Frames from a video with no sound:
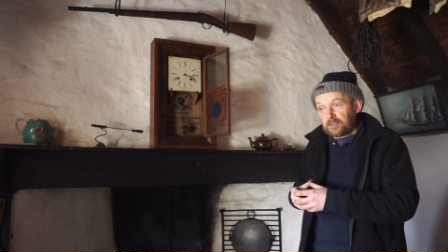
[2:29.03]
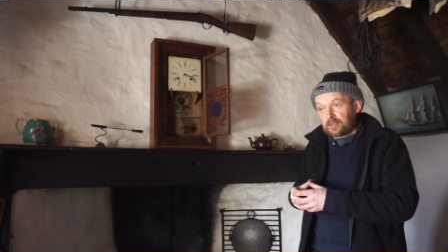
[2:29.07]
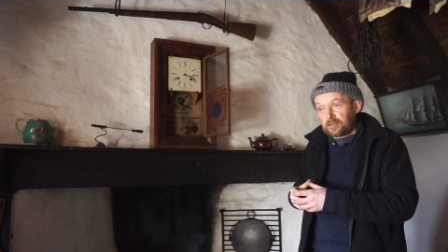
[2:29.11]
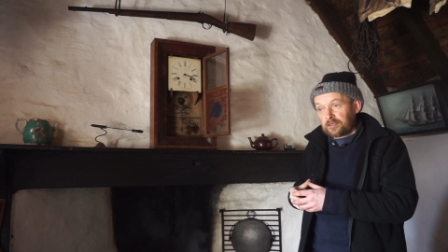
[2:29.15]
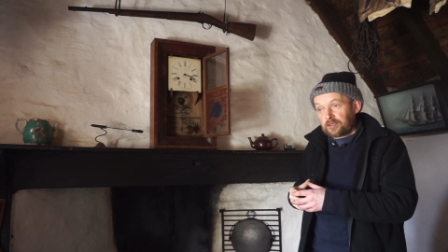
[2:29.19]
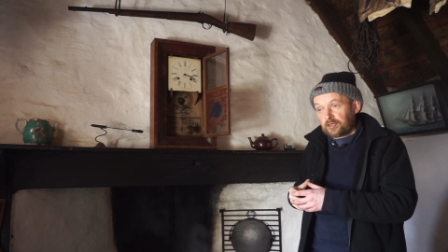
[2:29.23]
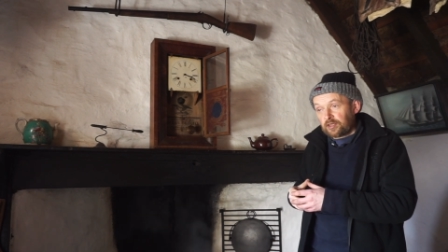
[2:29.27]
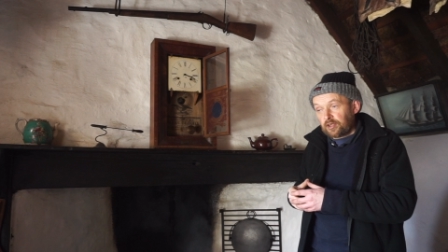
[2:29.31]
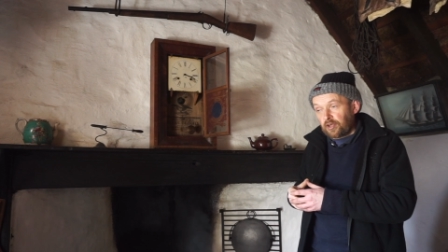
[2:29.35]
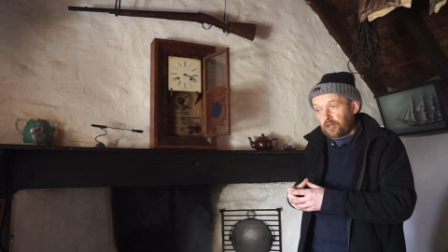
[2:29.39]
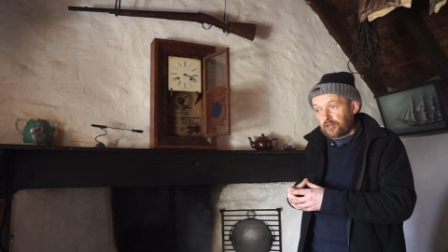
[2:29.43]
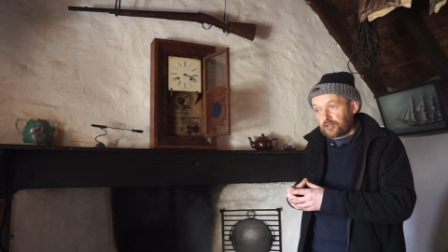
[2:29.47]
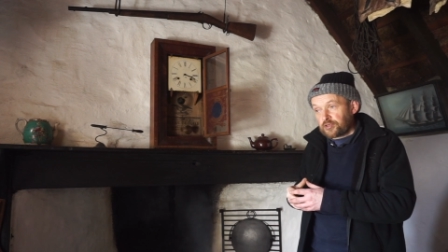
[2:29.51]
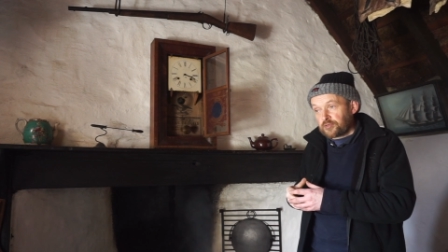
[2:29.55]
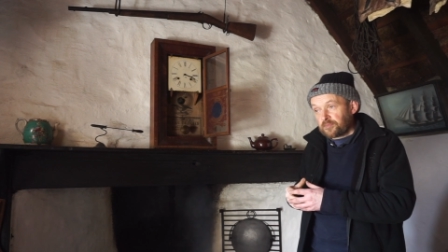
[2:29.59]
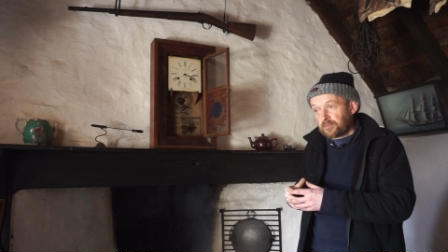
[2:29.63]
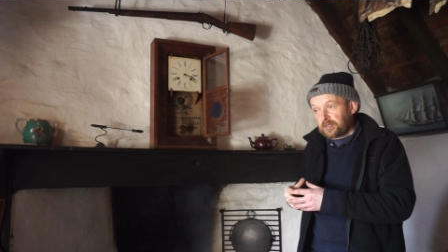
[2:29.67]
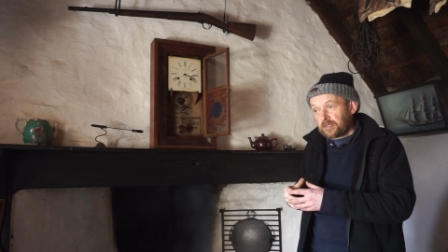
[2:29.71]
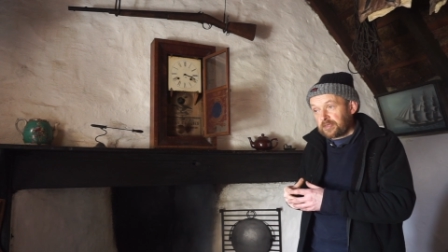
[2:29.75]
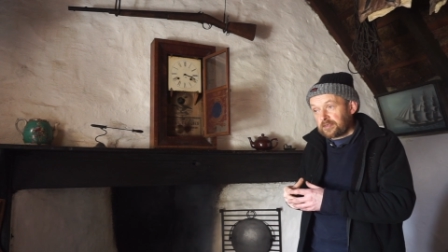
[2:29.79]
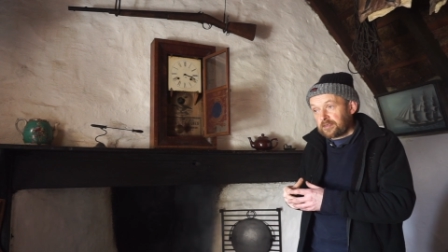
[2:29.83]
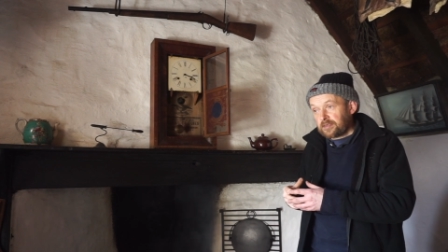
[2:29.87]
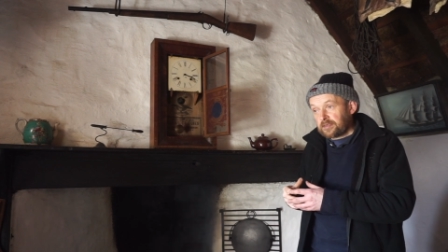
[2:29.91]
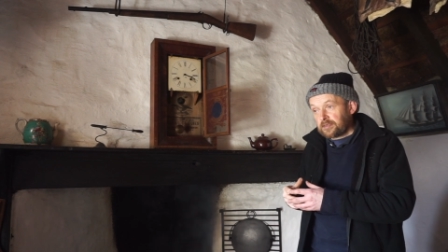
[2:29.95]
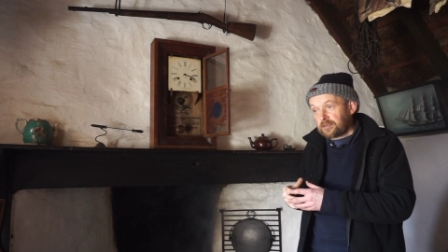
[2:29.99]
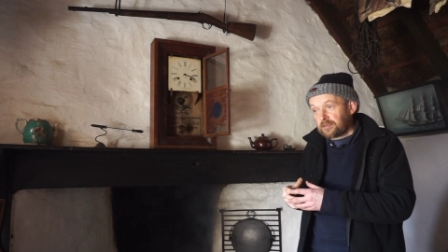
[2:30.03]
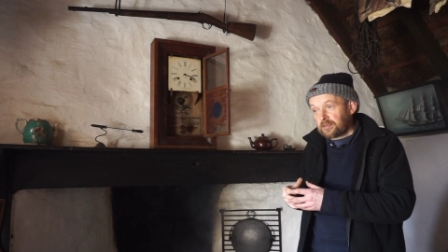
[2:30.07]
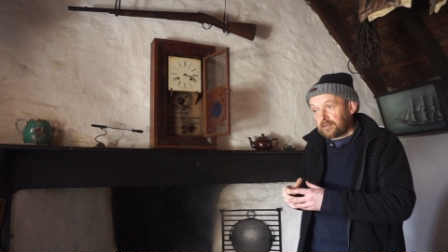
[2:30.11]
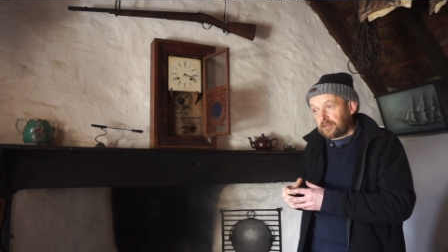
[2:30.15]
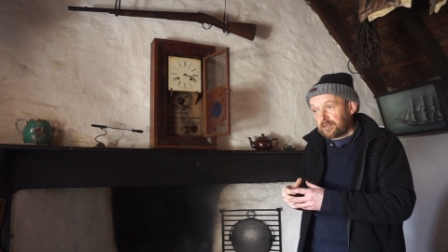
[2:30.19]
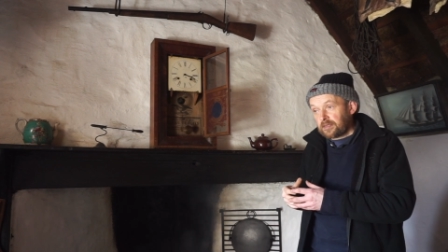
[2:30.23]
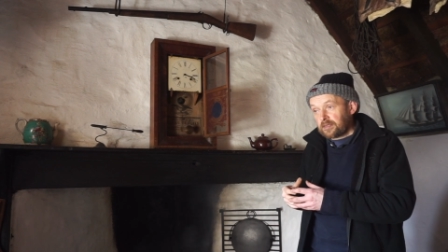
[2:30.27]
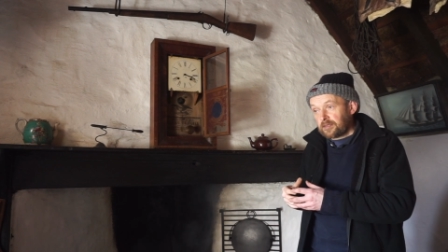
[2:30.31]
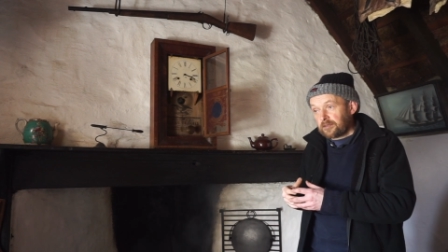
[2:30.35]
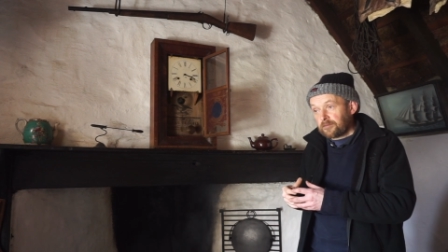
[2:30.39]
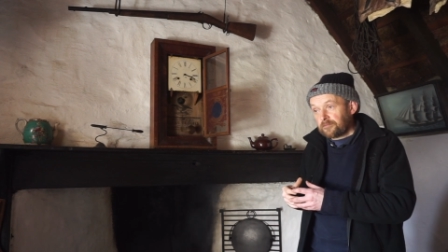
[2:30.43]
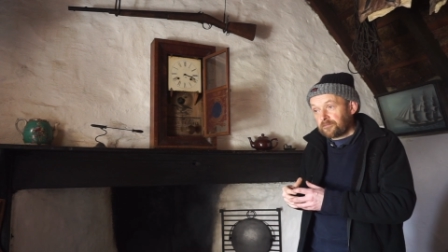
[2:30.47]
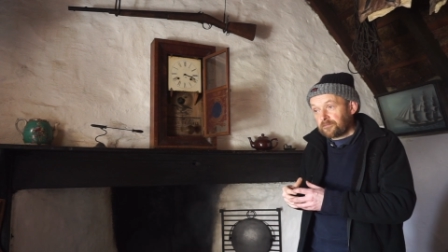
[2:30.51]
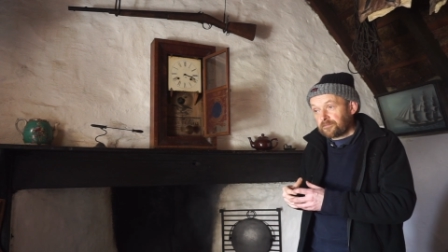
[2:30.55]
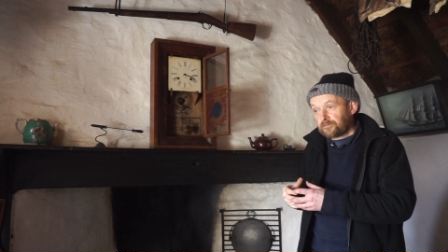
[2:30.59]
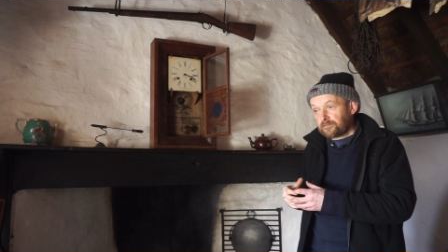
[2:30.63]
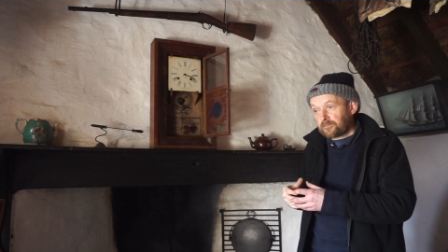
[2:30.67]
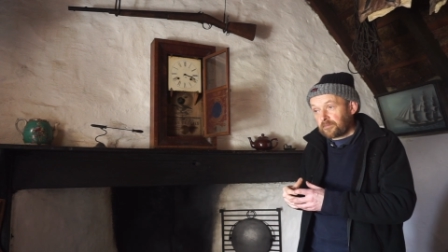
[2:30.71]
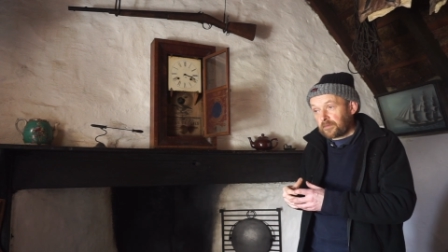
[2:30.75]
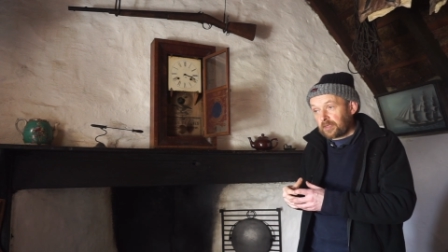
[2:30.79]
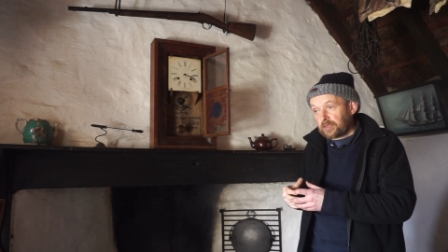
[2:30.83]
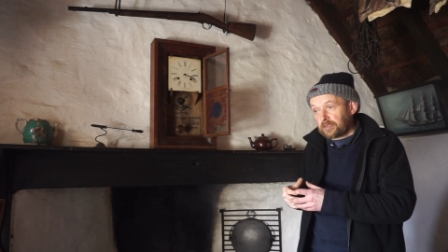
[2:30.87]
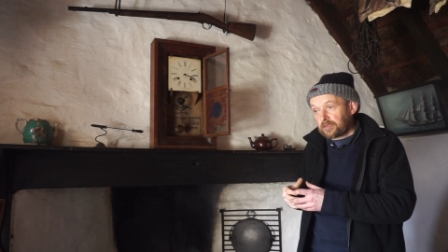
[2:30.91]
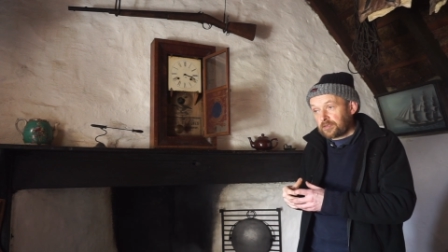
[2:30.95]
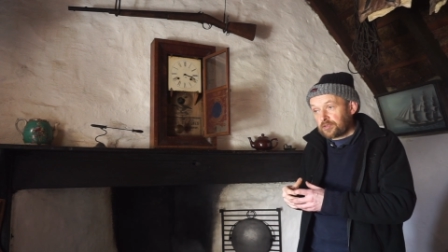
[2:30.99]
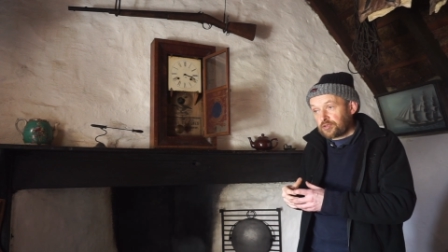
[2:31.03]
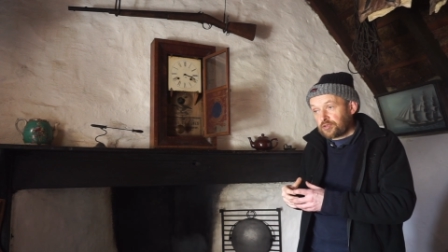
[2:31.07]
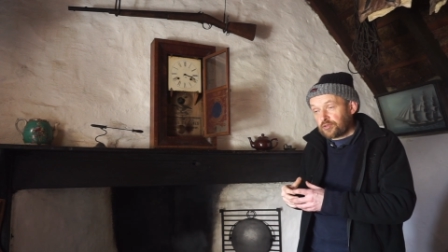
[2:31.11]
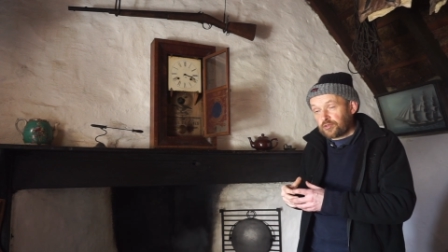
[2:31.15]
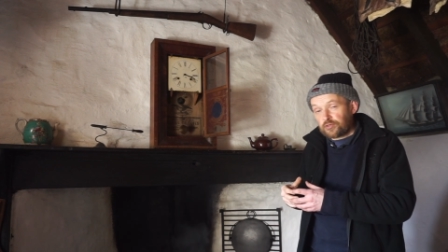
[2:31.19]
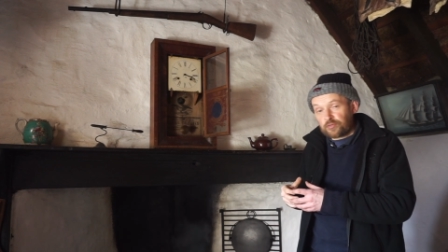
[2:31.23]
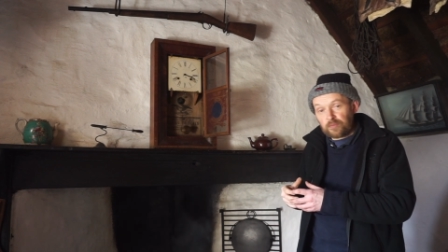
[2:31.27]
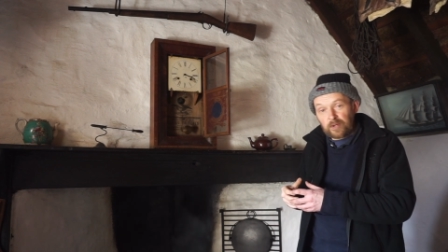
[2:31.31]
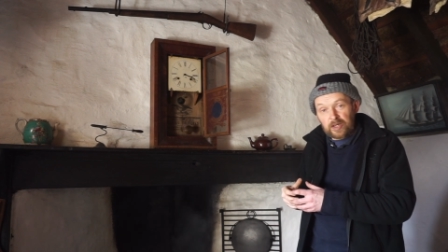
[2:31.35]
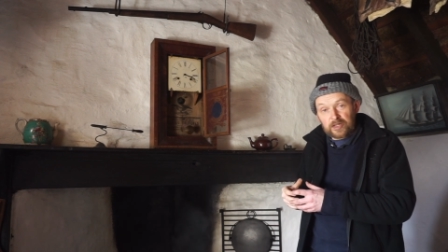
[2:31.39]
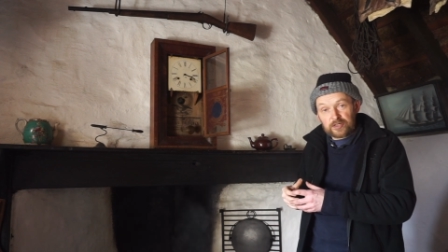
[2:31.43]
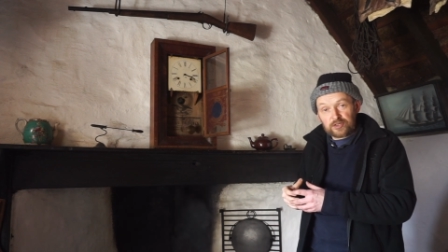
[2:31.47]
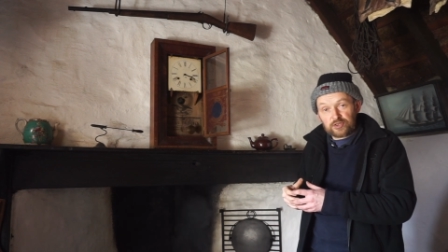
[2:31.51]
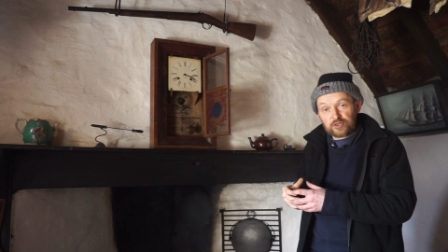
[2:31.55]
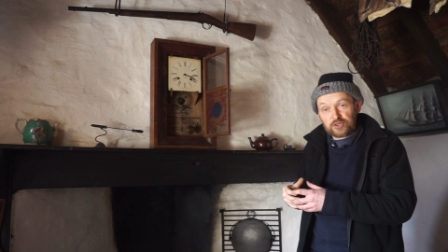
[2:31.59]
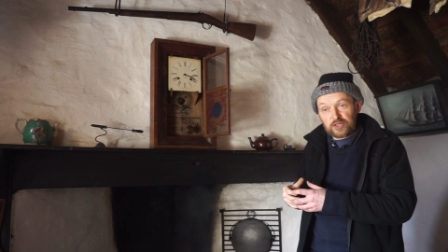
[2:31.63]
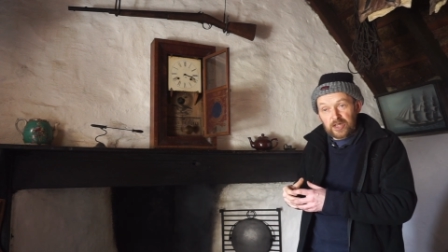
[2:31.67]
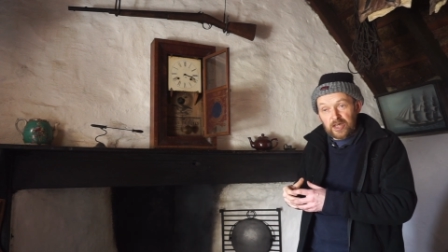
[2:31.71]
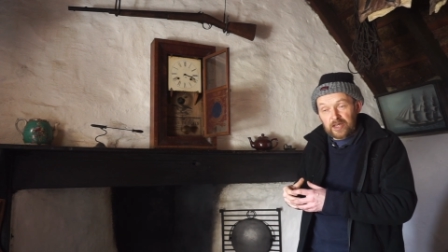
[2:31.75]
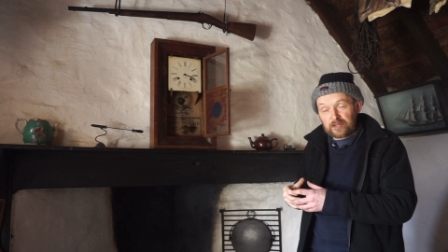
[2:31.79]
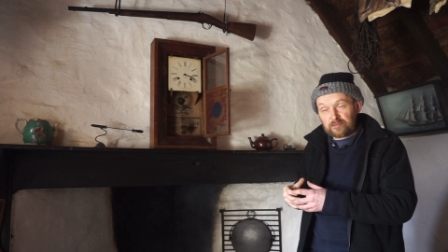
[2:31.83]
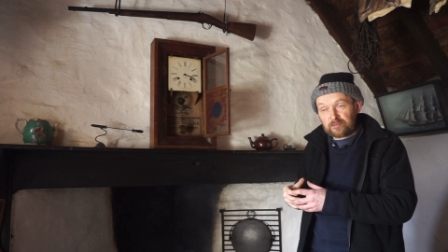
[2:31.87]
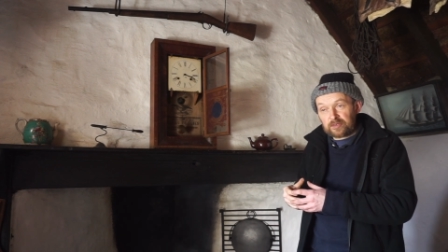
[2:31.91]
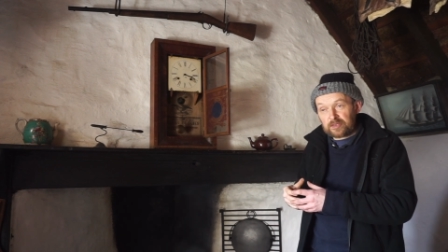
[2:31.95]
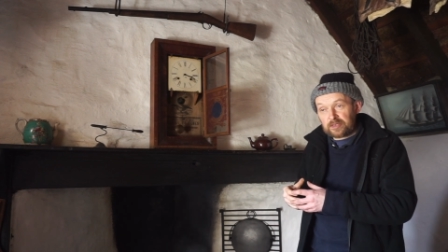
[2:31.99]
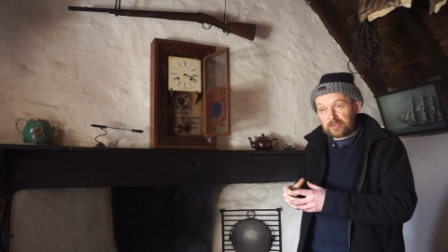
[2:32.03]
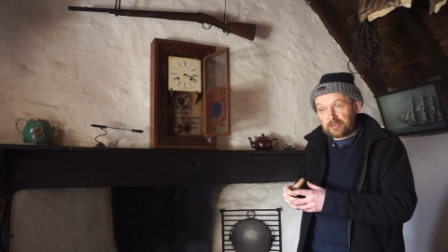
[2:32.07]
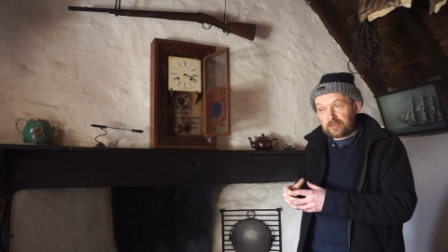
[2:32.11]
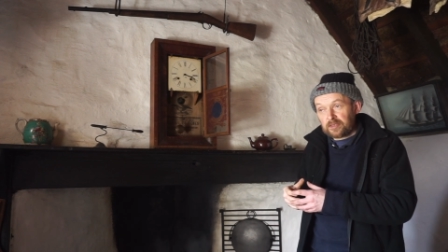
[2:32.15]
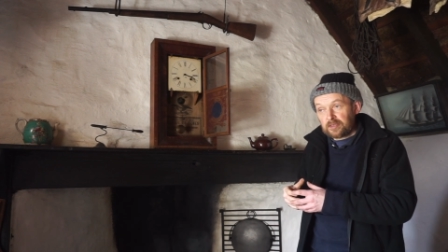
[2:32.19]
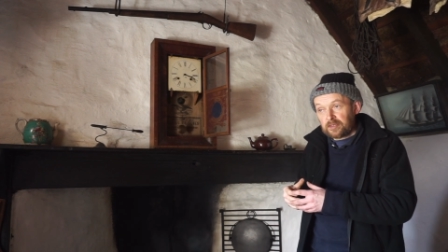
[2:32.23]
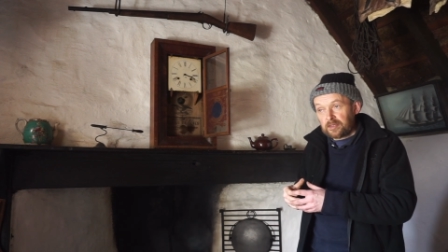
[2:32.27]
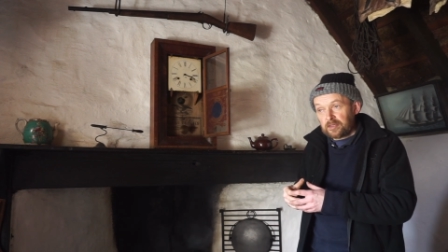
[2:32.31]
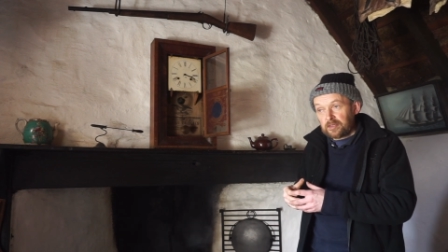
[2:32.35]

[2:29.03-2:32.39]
Clocks made in southwest Germany,